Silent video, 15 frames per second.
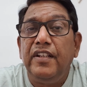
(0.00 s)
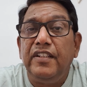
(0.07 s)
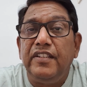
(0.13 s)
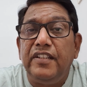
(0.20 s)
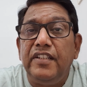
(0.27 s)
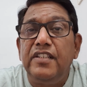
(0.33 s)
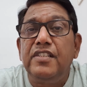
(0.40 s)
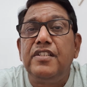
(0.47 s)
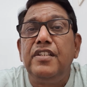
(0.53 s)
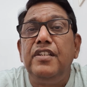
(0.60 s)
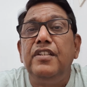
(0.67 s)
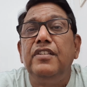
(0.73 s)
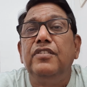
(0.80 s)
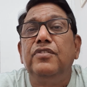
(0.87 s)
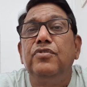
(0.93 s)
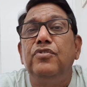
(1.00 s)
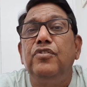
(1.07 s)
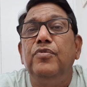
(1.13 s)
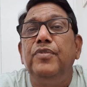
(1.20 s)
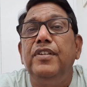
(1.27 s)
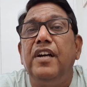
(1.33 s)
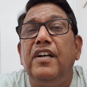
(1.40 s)
These things
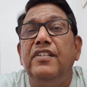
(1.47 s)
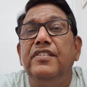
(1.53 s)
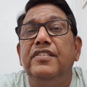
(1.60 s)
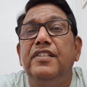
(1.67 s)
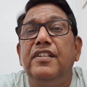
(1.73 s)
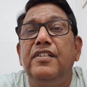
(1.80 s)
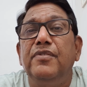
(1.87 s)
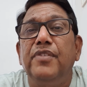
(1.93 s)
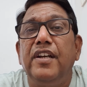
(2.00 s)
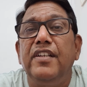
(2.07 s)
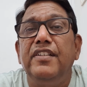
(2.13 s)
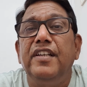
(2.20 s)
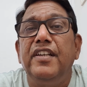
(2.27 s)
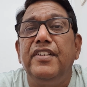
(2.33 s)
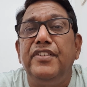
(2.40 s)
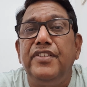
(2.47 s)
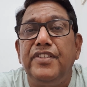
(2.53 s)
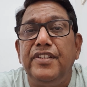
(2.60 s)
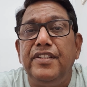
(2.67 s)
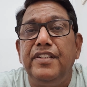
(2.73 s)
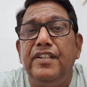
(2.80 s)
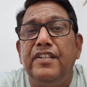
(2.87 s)
should be answered by the
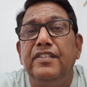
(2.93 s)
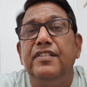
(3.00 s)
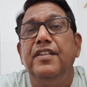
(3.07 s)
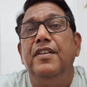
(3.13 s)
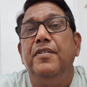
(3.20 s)
engineers,